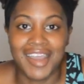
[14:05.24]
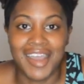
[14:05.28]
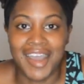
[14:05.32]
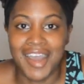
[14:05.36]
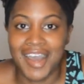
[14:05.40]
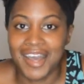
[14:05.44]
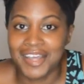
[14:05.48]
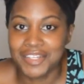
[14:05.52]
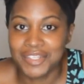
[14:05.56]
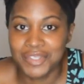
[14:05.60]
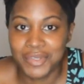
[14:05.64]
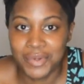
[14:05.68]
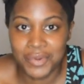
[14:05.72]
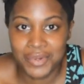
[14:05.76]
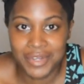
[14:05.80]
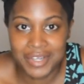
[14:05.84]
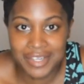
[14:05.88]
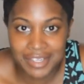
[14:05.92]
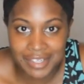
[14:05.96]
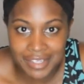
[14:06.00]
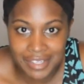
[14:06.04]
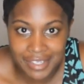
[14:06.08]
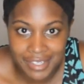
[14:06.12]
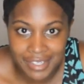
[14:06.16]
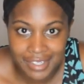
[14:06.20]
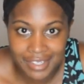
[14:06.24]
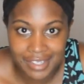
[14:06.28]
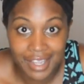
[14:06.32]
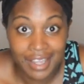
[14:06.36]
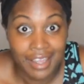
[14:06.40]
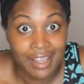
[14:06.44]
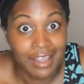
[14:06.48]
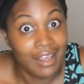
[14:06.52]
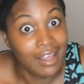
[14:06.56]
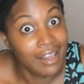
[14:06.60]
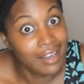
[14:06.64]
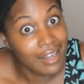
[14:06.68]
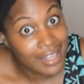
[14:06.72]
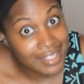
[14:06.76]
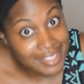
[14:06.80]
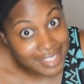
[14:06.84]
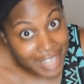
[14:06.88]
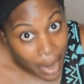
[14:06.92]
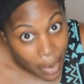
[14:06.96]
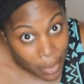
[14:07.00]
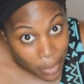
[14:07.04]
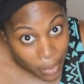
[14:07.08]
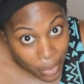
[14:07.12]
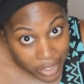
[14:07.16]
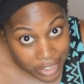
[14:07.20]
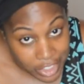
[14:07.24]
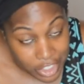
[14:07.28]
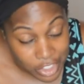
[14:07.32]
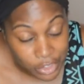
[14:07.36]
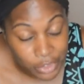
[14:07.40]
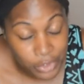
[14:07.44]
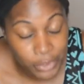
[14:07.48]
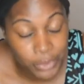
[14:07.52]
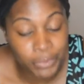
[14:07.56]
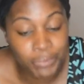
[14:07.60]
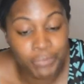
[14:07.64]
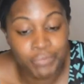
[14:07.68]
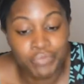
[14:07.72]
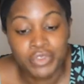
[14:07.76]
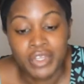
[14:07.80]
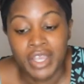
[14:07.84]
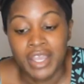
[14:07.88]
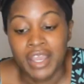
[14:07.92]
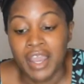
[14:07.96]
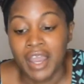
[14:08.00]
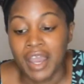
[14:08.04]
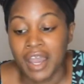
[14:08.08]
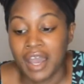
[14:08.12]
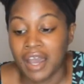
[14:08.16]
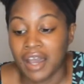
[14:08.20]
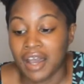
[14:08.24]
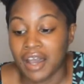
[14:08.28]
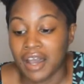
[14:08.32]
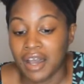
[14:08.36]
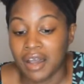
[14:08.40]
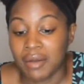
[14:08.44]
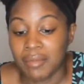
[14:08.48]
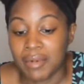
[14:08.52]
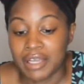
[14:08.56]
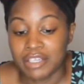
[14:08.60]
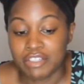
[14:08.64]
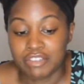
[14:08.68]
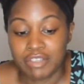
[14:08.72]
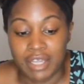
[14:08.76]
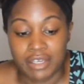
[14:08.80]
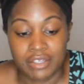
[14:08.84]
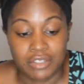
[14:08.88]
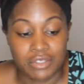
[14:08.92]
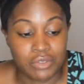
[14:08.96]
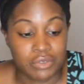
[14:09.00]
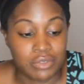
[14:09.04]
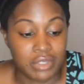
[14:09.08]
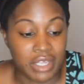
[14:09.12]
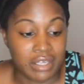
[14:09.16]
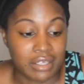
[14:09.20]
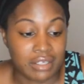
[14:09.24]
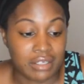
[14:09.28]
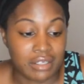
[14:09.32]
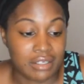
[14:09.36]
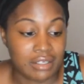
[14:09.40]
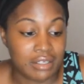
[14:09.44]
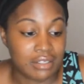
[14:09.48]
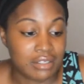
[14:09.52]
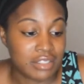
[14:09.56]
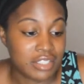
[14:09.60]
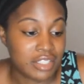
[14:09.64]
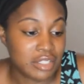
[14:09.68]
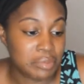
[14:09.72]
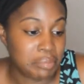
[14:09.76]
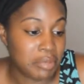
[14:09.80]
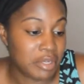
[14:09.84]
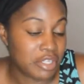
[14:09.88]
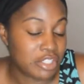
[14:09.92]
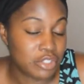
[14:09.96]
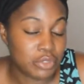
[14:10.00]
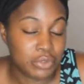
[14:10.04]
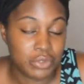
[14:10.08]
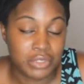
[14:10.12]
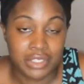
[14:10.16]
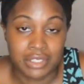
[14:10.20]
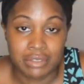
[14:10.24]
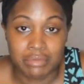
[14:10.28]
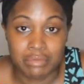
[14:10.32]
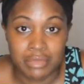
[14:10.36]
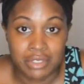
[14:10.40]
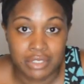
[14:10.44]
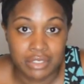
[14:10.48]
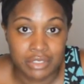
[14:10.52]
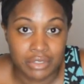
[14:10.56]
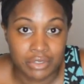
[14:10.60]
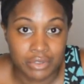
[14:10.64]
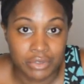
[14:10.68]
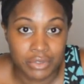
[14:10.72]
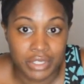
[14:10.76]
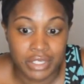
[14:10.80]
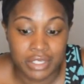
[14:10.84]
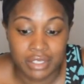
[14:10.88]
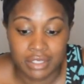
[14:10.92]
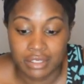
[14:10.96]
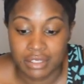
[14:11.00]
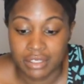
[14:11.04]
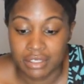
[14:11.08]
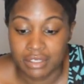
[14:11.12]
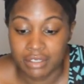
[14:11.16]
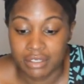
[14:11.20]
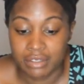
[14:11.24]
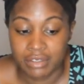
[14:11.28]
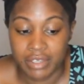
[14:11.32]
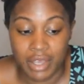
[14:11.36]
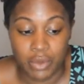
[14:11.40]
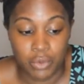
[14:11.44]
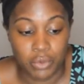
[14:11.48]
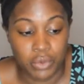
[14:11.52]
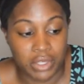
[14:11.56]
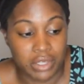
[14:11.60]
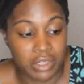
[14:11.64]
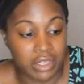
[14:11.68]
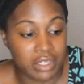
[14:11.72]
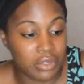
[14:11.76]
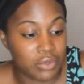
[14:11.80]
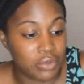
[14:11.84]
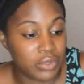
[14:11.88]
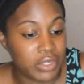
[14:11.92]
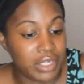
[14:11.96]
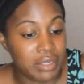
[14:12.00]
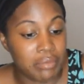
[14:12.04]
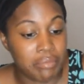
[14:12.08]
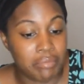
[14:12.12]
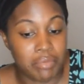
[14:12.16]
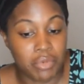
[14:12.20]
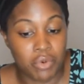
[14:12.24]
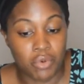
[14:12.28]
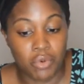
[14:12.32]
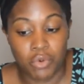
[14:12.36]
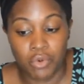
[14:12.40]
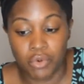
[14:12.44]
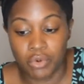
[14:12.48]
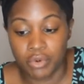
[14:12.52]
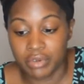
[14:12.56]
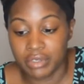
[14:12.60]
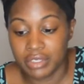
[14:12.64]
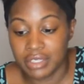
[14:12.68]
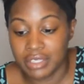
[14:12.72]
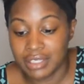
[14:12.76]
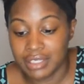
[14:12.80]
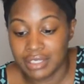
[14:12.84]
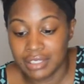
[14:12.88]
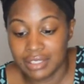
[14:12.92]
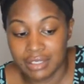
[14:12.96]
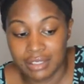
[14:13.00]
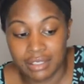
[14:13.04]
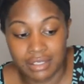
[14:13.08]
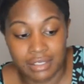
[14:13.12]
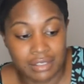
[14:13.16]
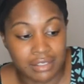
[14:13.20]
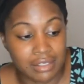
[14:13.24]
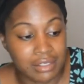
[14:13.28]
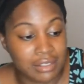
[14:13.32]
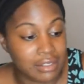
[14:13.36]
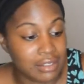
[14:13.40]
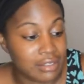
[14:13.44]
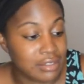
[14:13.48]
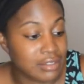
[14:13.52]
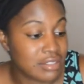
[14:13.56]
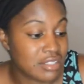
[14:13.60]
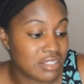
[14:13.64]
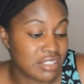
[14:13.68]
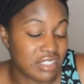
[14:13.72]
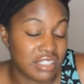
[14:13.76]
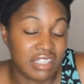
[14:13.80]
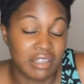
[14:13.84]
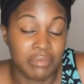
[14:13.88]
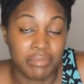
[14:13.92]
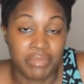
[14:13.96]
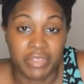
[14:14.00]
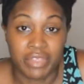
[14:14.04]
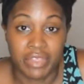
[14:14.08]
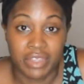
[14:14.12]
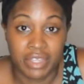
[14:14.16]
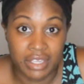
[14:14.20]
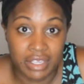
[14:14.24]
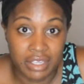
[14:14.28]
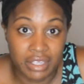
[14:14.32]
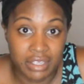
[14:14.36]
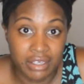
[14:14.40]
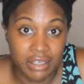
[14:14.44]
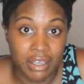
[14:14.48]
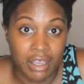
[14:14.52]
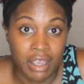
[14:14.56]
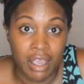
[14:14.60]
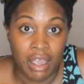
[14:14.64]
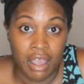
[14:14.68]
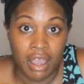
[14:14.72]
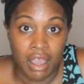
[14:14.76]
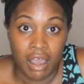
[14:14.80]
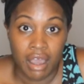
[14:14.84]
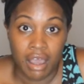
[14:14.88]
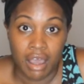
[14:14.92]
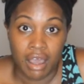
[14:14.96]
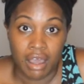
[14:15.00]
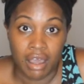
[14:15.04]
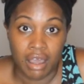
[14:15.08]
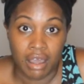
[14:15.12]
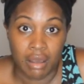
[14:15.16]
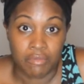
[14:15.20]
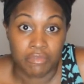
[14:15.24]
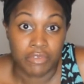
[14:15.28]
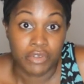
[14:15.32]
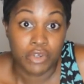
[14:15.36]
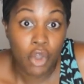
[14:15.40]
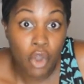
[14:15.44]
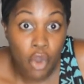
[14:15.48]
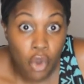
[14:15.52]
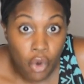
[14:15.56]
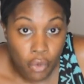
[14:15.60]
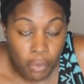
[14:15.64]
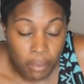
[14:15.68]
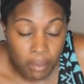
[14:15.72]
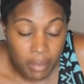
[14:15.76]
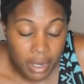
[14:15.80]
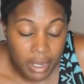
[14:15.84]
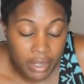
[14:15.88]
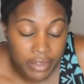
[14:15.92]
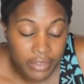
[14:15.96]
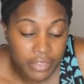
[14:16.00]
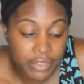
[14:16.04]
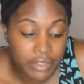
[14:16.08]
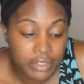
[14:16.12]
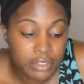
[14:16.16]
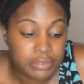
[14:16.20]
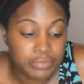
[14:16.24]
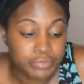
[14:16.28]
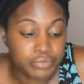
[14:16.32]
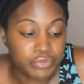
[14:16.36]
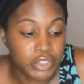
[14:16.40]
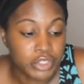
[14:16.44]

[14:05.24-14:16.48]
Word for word: I don't cook unless I want to. Um, I try to do like a specialty meal here and there, that way they don't get bored eating the same thing Um, for a whole month,